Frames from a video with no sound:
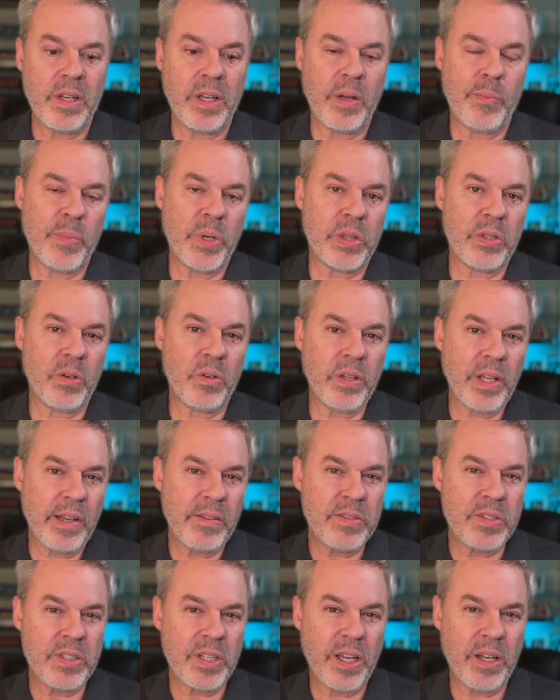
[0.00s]
but their
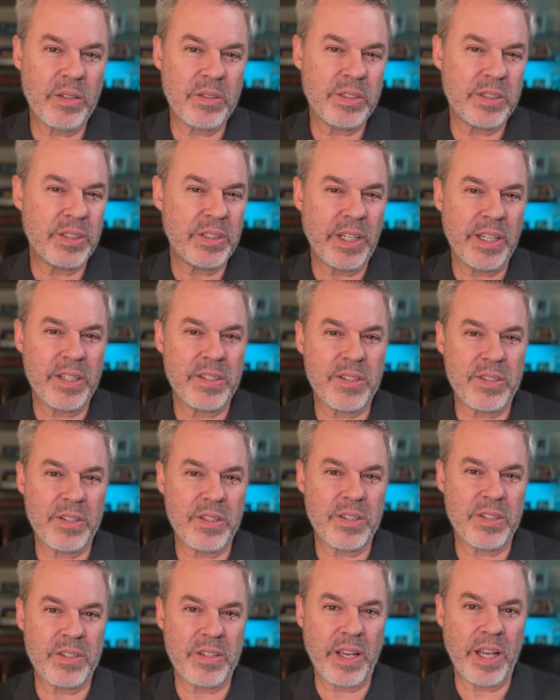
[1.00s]
lifestyle stays the
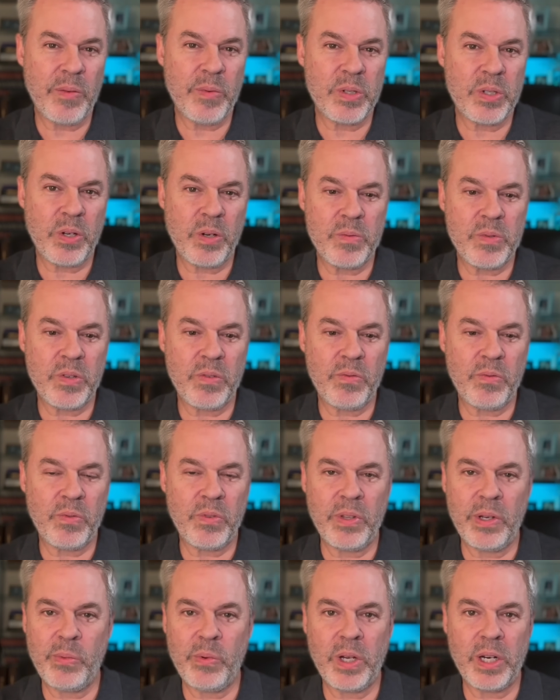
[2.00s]
same in terms of
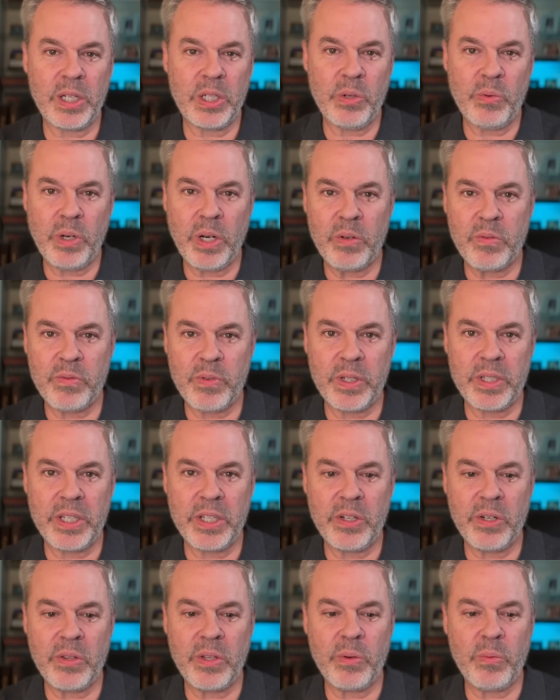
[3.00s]
they want to go out for
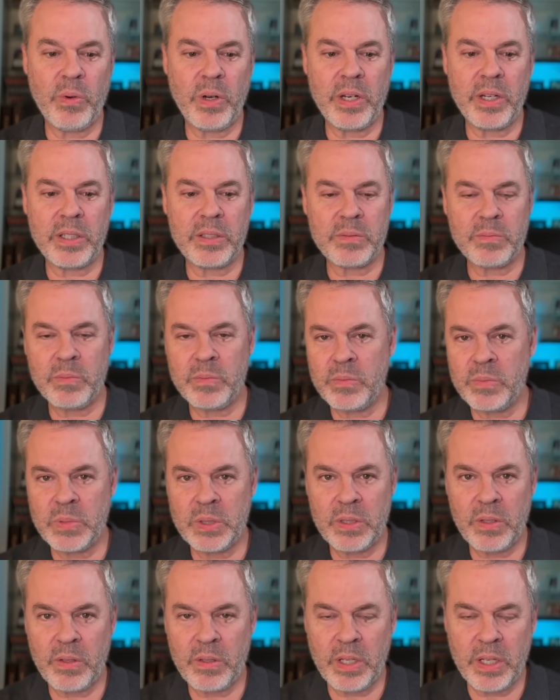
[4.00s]
dinner, they want
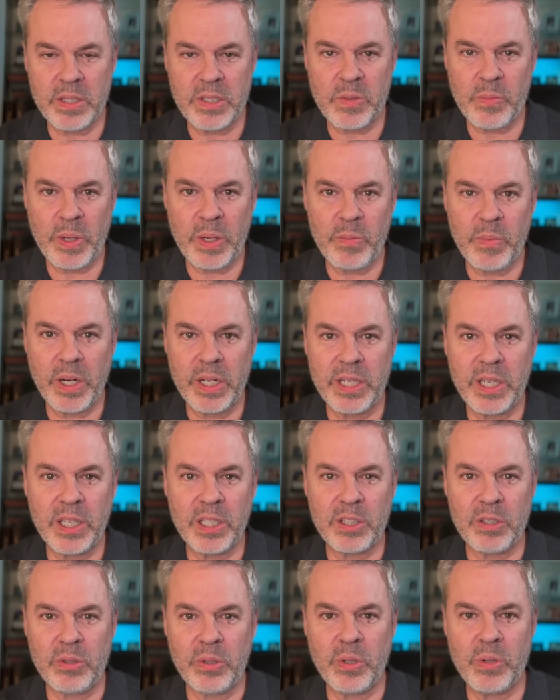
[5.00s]
to spend money on
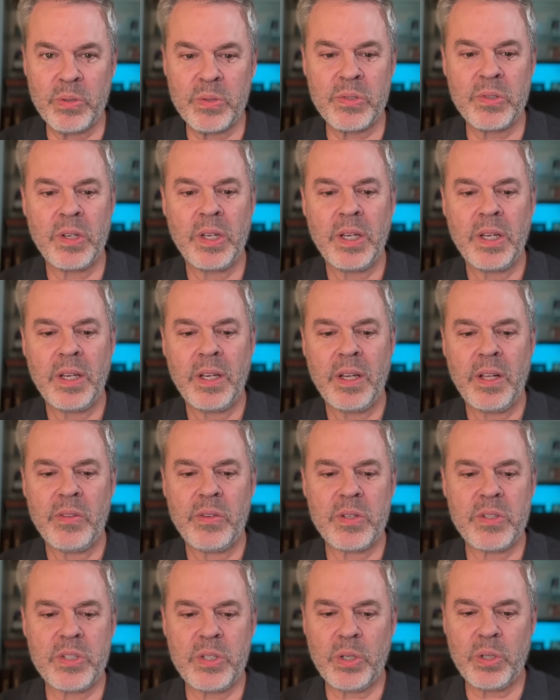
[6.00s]
clothes, they're
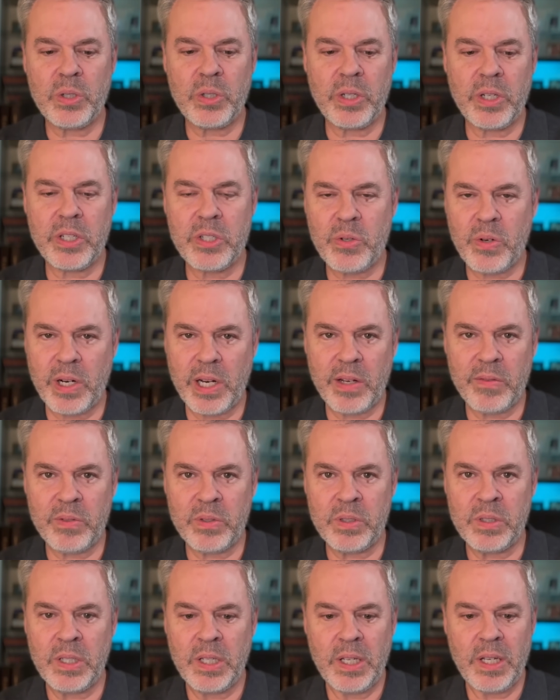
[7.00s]
still going to
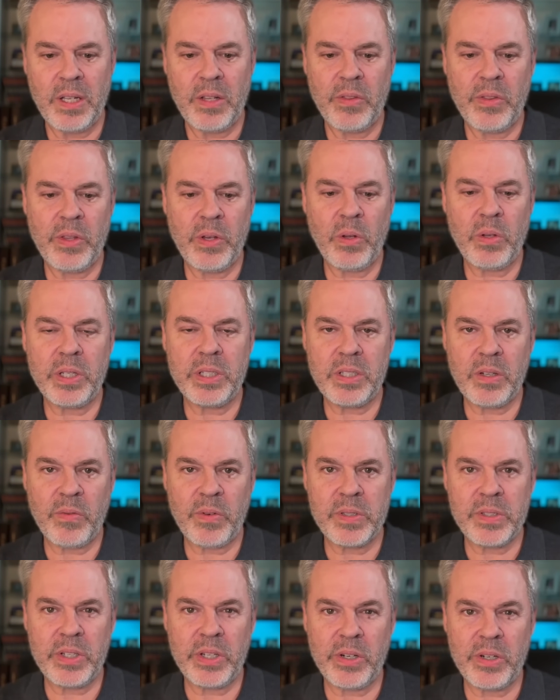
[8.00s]
travel. The only
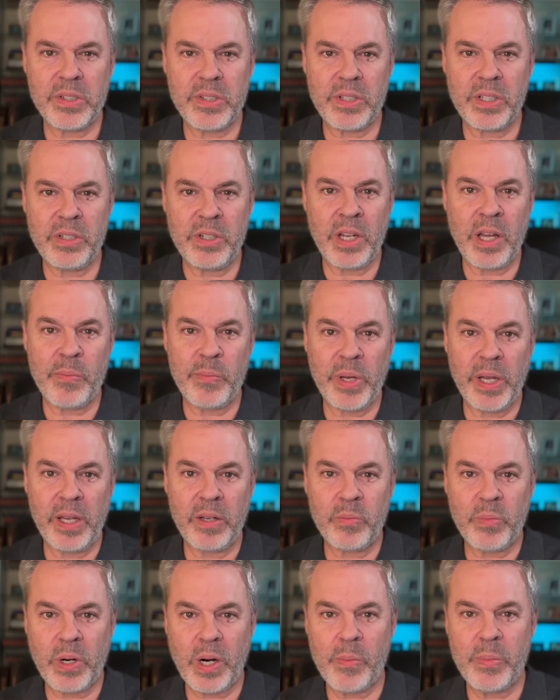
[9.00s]
difference here is they're not paying
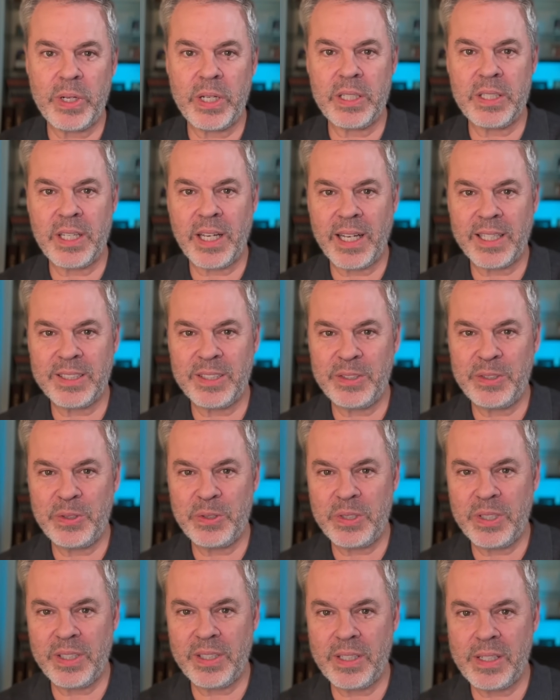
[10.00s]
property tax and
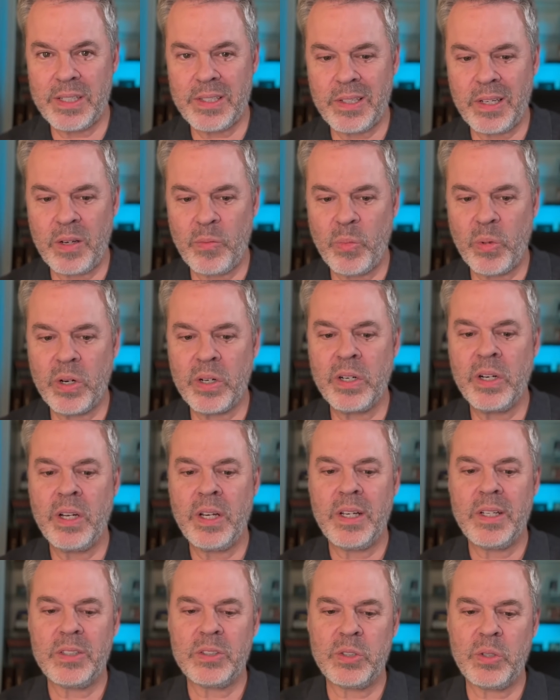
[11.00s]
utilities anymore.
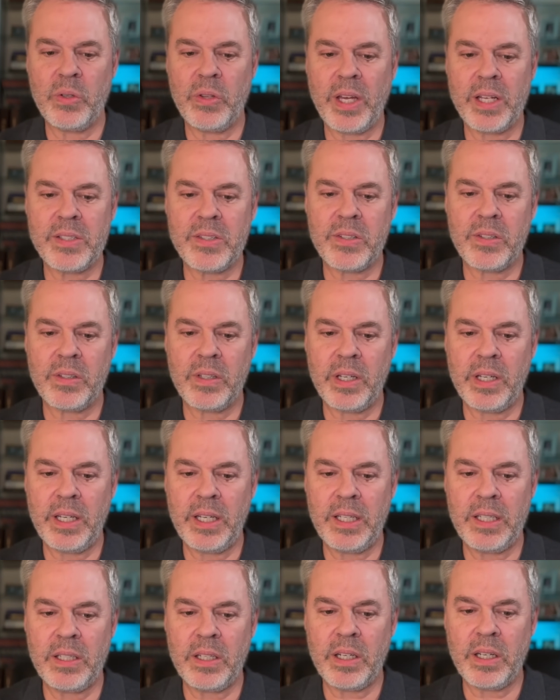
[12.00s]
So that's
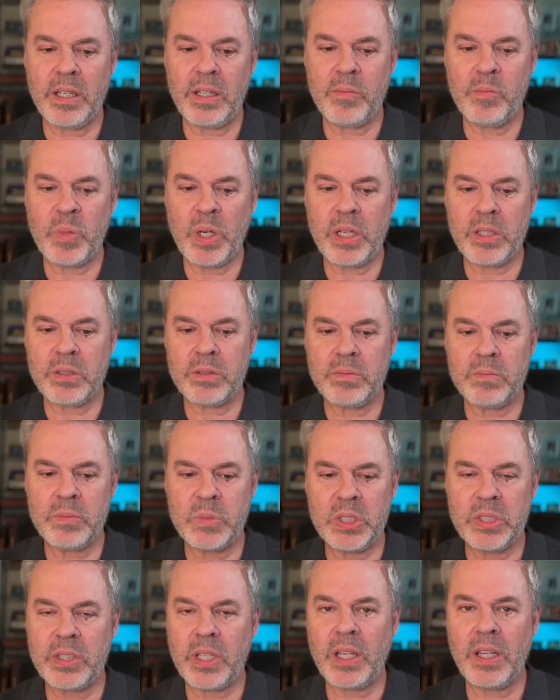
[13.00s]

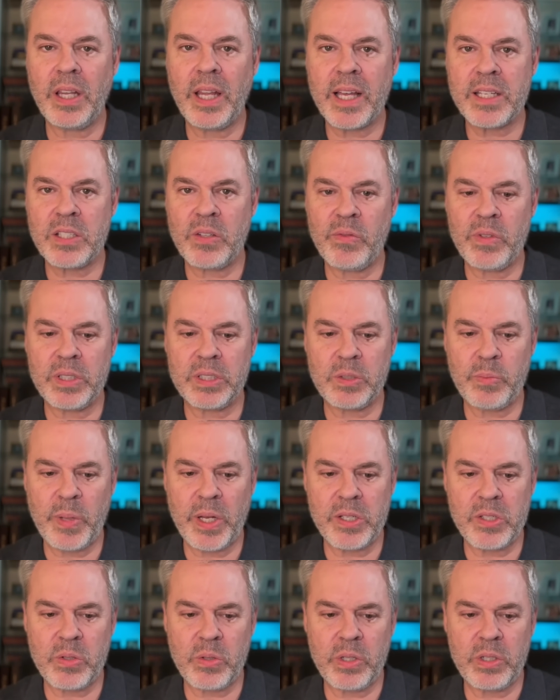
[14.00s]
just a less of
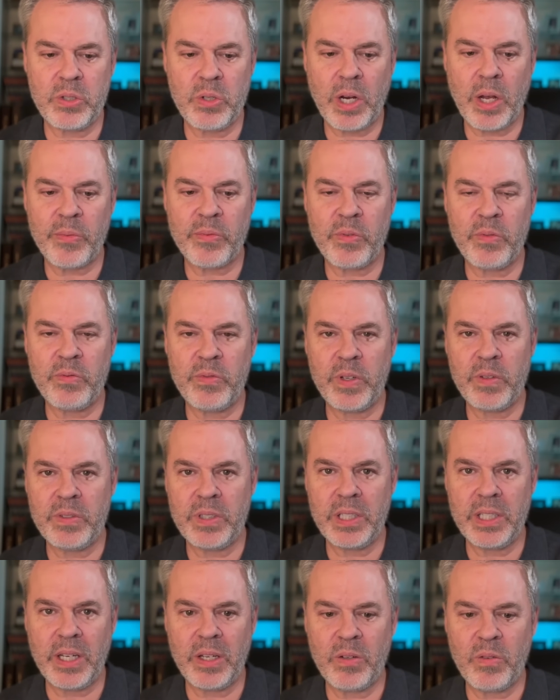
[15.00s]
expense. So they drop from 50
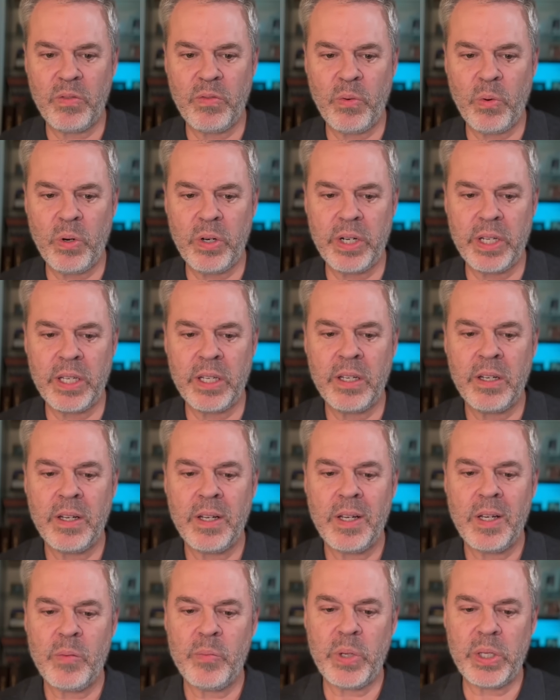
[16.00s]
down to 40,
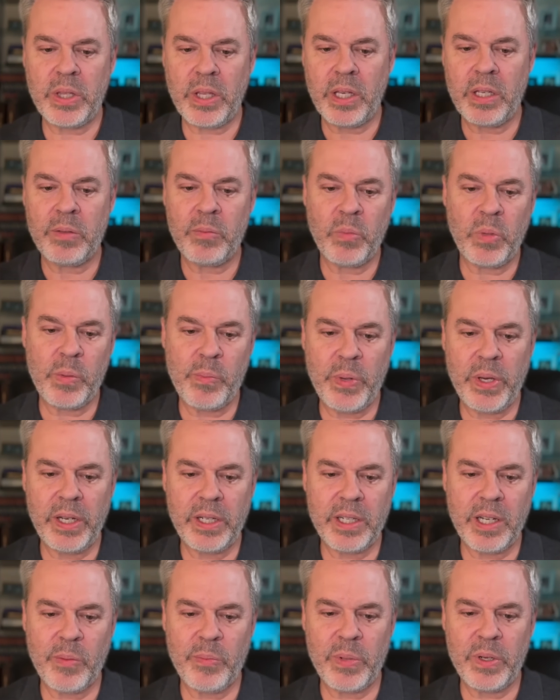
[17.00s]
but we
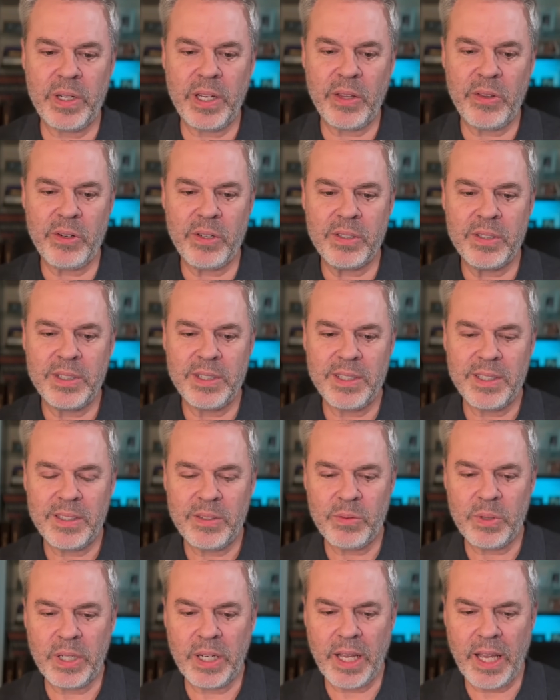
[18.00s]
pick up another,
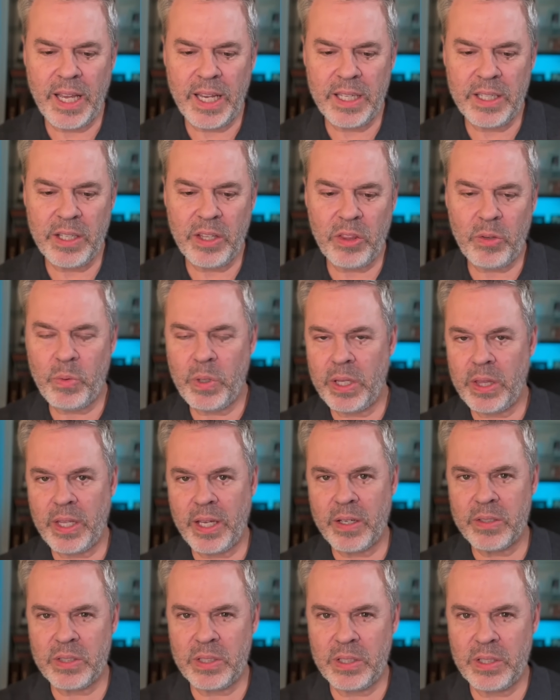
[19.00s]

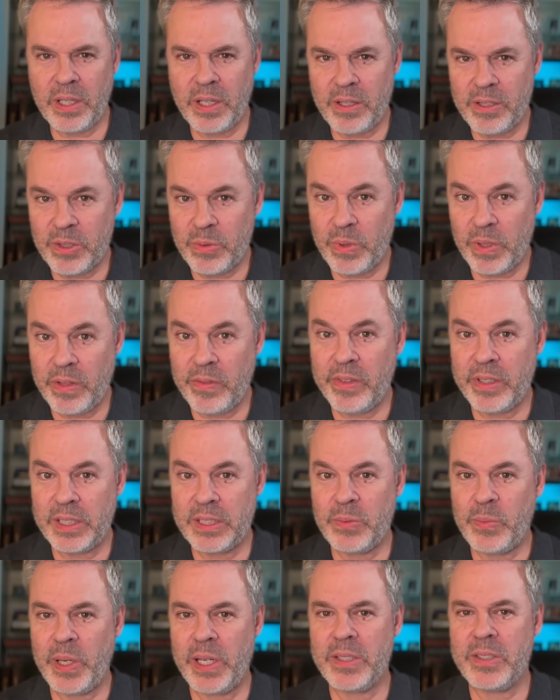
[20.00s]
$83,000 worth of
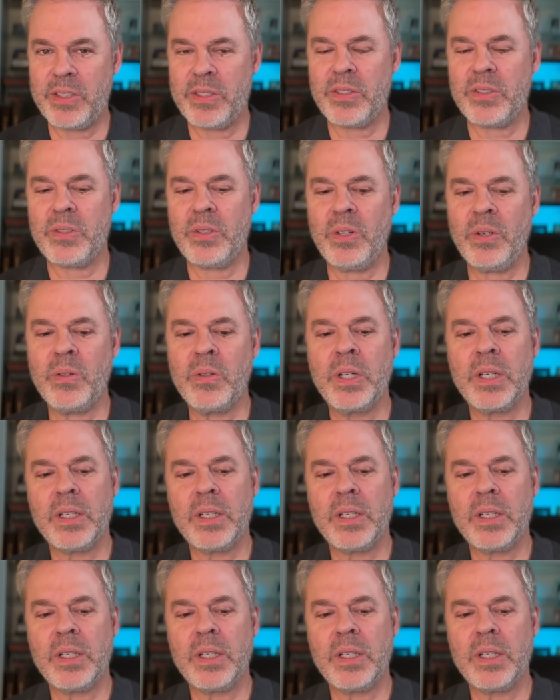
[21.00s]
expenses. So